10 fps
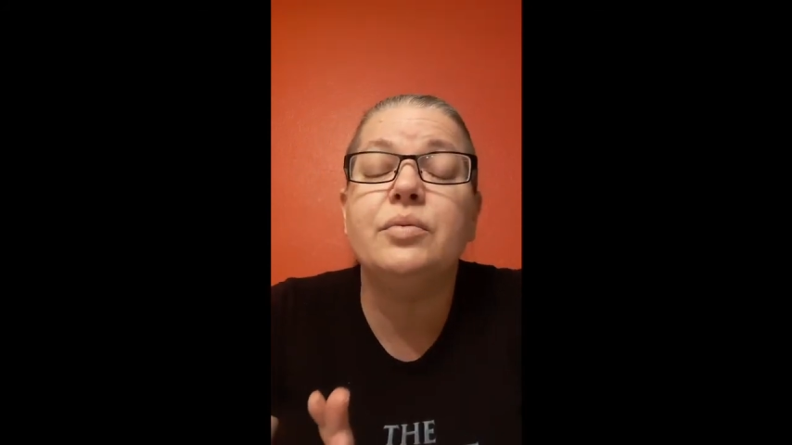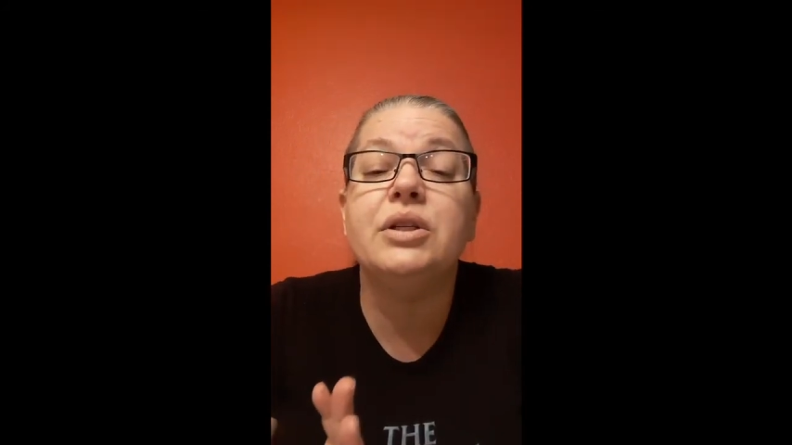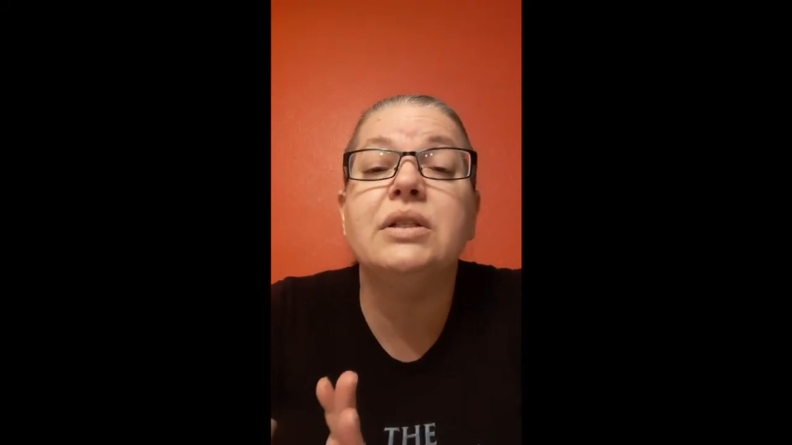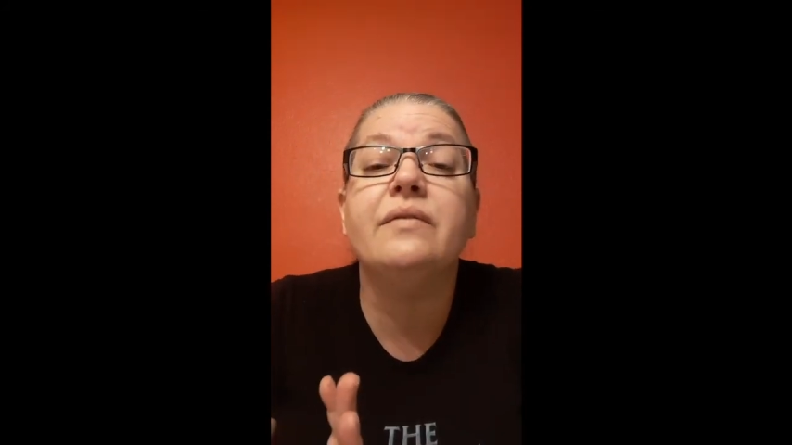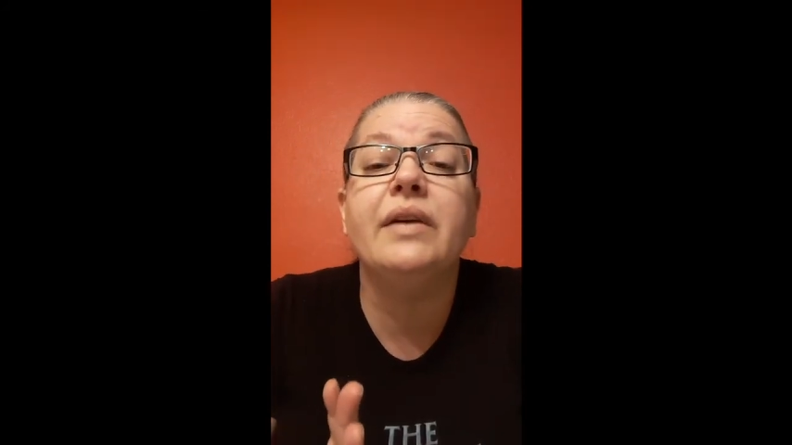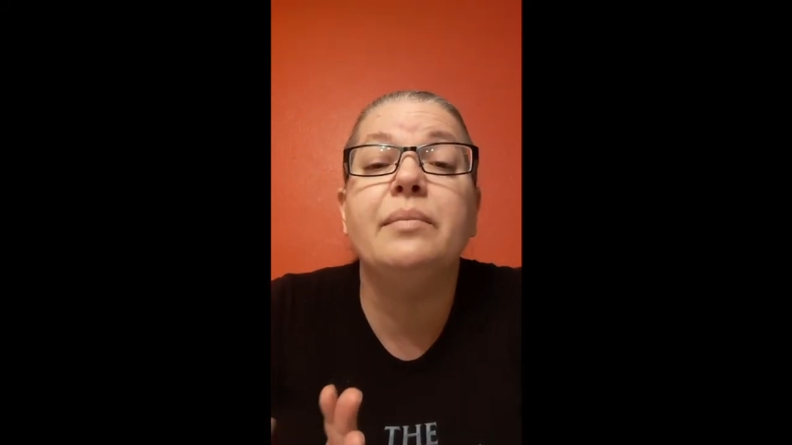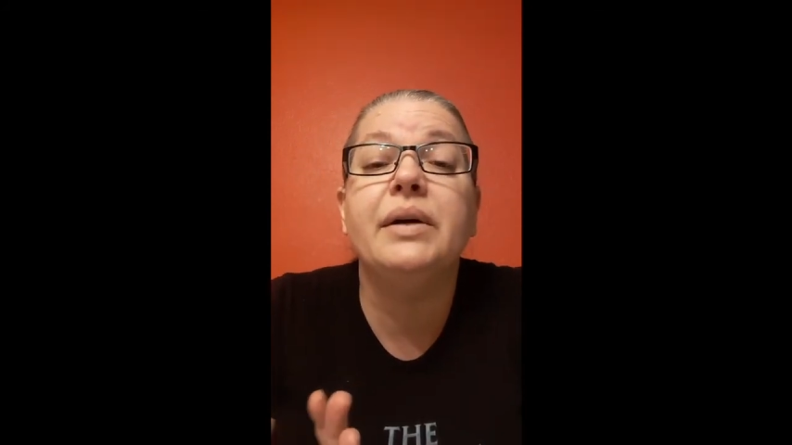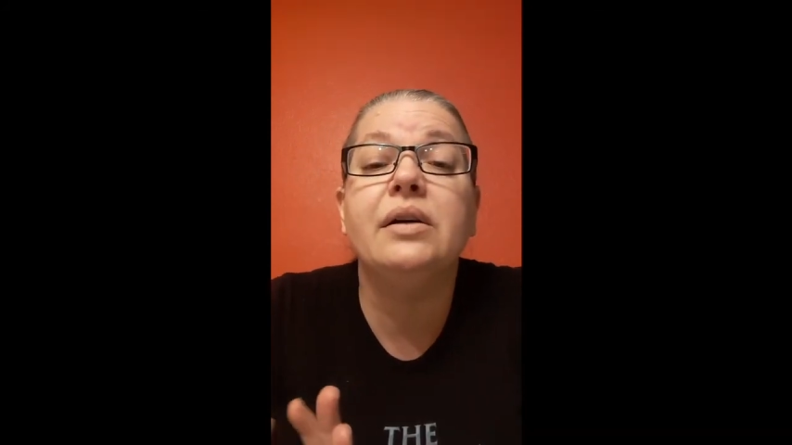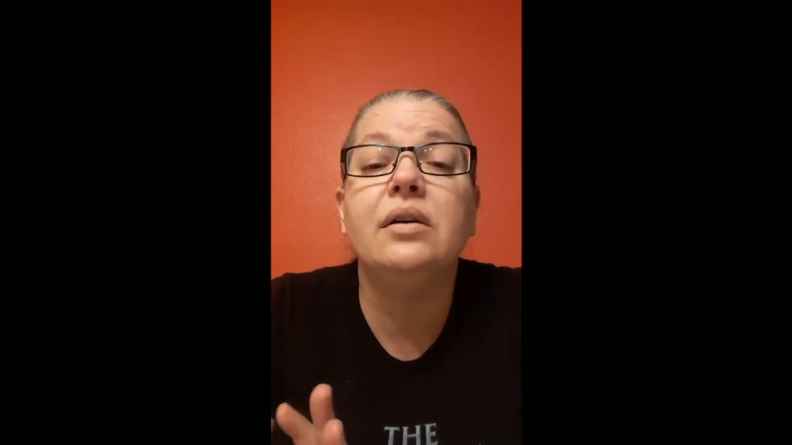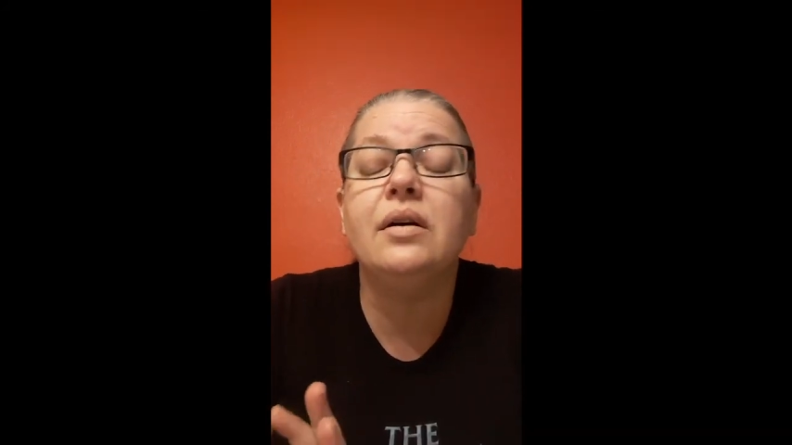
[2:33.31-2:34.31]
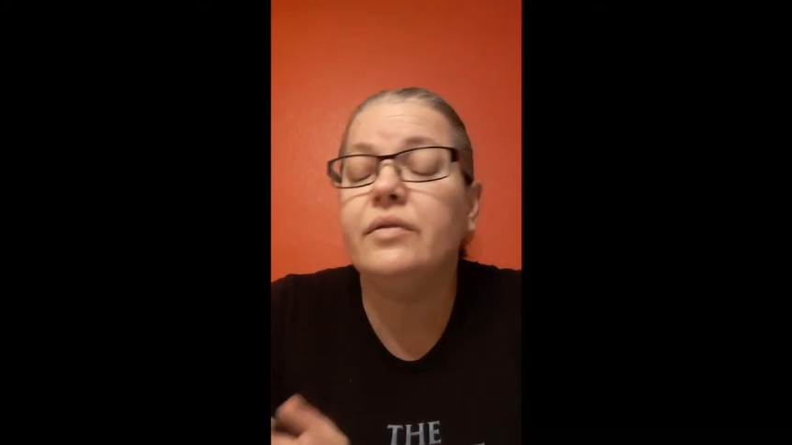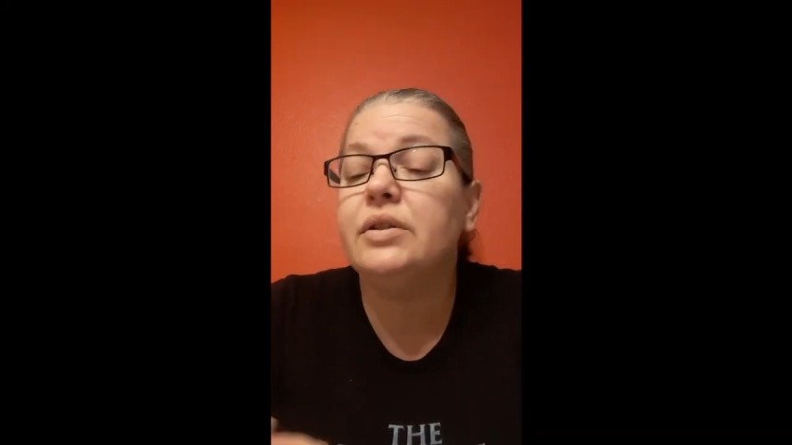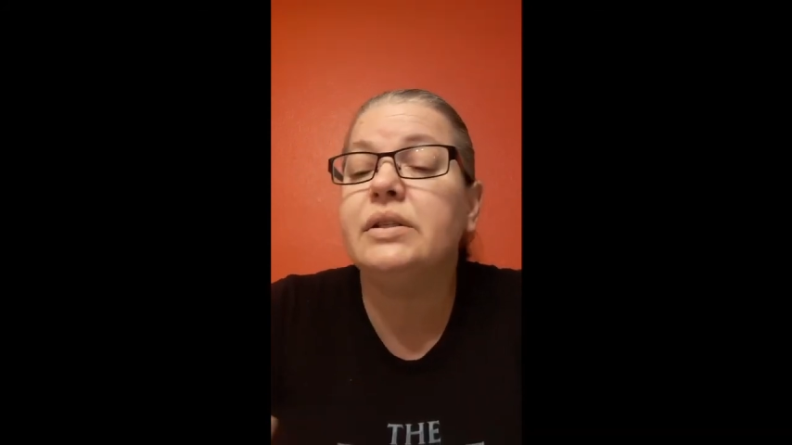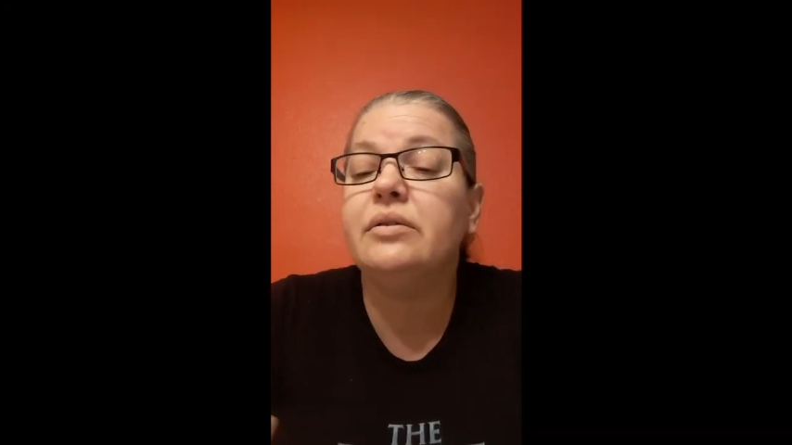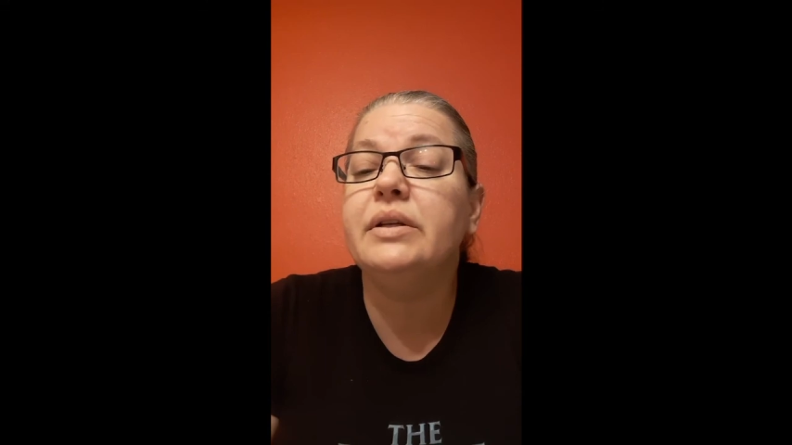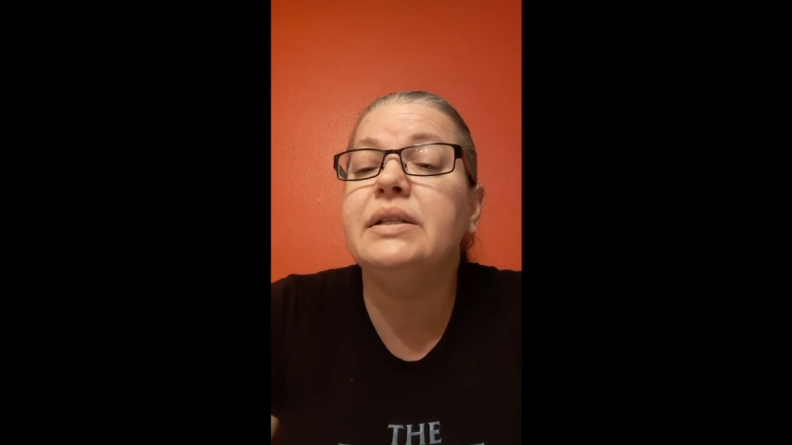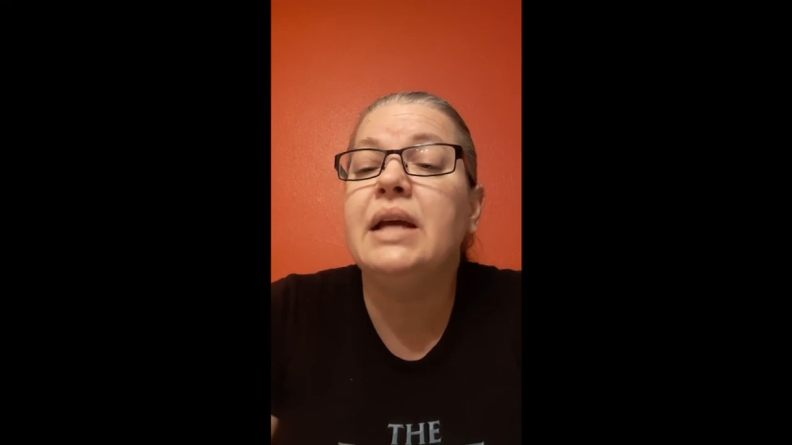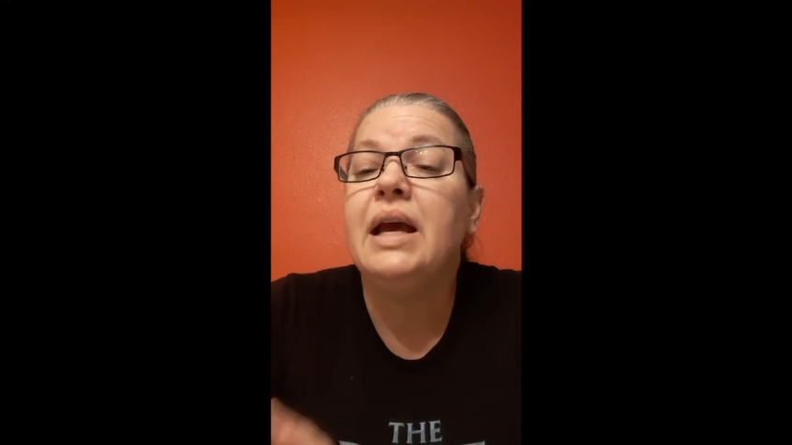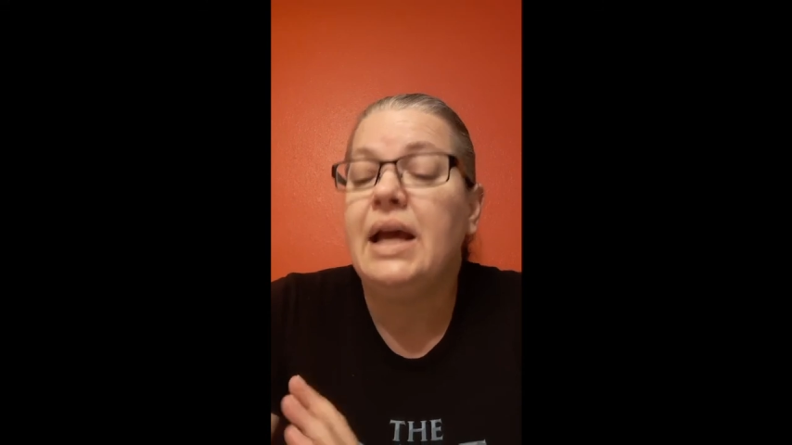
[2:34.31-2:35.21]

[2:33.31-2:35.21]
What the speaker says: which is a vampire novel series,